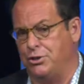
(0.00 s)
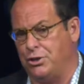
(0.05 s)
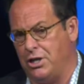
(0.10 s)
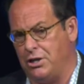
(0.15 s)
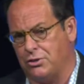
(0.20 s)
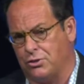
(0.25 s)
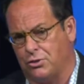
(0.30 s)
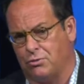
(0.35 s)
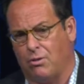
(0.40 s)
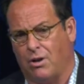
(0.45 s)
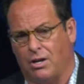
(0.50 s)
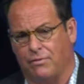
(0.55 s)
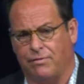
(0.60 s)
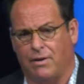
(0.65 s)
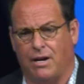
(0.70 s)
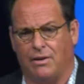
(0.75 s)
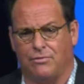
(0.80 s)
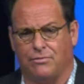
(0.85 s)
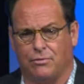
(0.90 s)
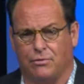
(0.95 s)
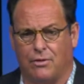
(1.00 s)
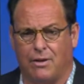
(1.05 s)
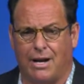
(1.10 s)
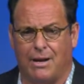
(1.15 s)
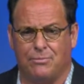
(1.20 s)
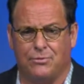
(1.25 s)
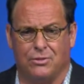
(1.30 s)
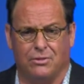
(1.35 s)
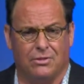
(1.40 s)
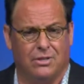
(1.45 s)
Jesus qualify for the
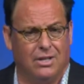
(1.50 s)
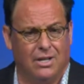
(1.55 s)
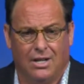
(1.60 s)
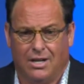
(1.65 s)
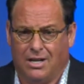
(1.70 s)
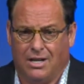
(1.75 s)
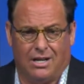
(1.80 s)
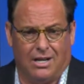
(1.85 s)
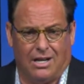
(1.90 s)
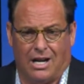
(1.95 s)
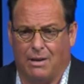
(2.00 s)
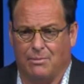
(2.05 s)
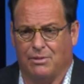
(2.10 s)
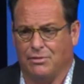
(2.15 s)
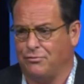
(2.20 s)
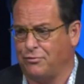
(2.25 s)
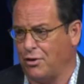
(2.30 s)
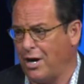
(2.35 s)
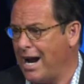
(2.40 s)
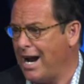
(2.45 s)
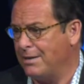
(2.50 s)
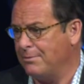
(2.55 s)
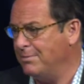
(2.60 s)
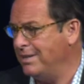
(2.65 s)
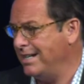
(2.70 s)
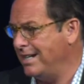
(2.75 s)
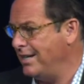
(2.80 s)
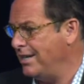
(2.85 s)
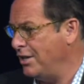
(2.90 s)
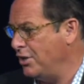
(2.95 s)
rapture? I'm a
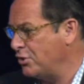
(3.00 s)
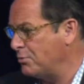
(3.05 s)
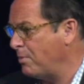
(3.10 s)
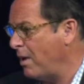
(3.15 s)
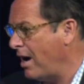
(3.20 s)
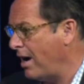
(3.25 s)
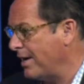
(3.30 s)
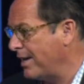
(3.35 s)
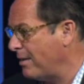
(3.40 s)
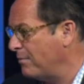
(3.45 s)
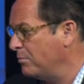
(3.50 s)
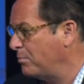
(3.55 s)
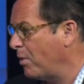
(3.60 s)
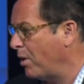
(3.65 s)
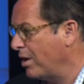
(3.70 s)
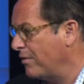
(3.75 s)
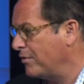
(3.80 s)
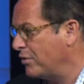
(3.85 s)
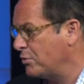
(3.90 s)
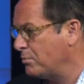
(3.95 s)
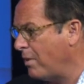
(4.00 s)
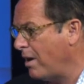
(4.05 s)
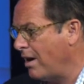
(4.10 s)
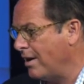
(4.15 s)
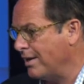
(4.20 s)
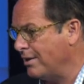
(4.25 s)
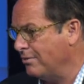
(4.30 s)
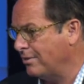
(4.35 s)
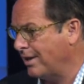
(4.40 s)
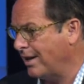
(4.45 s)
fragment in his body. I'm a part of his
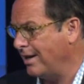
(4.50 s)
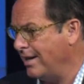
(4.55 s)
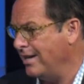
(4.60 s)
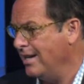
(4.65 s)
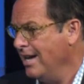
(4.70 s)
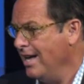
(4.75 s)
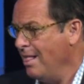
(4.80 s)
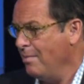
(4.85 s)
body, okay?